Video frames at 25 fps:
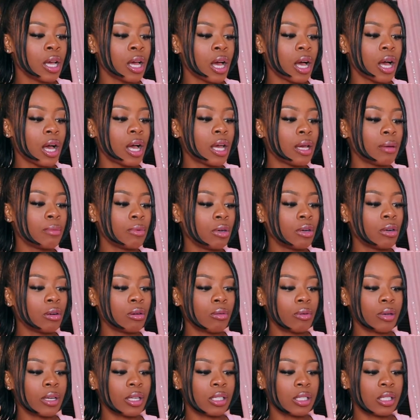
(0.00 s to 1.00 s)
I'm
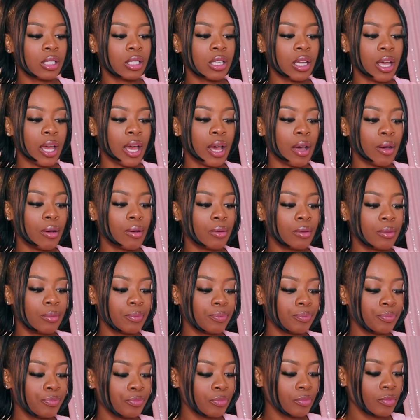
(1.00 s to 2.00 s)
always down
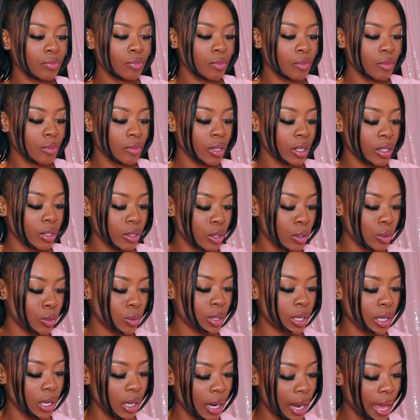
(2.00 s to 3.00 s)
to
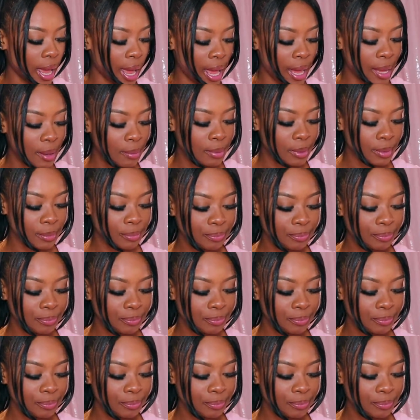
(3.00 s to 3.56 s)
collab.